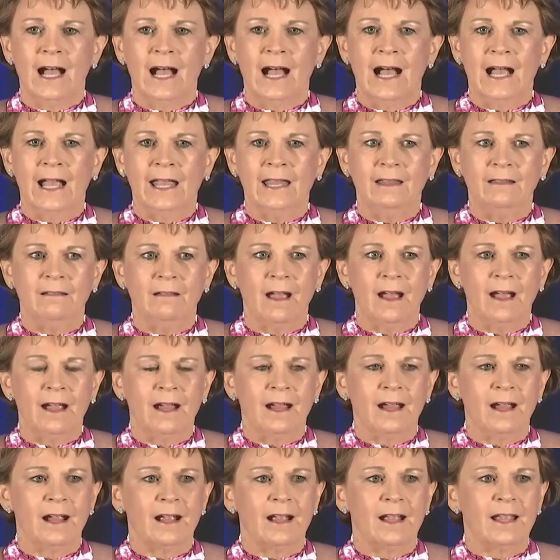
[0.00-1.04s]
I
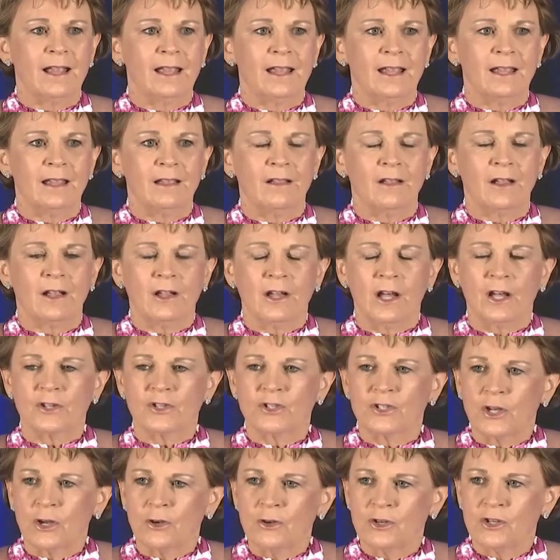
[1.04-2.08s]

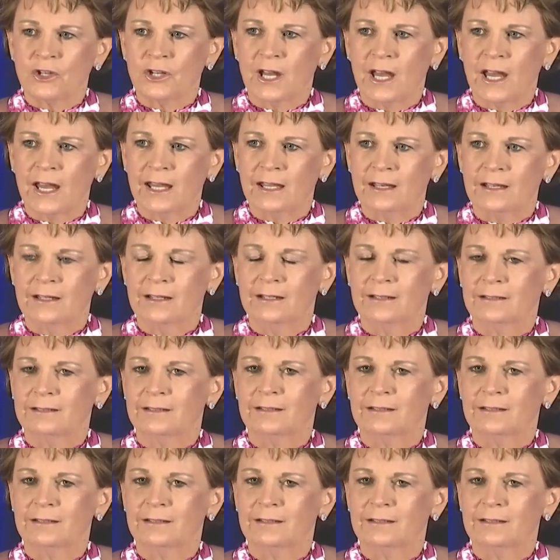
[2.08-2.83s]
associate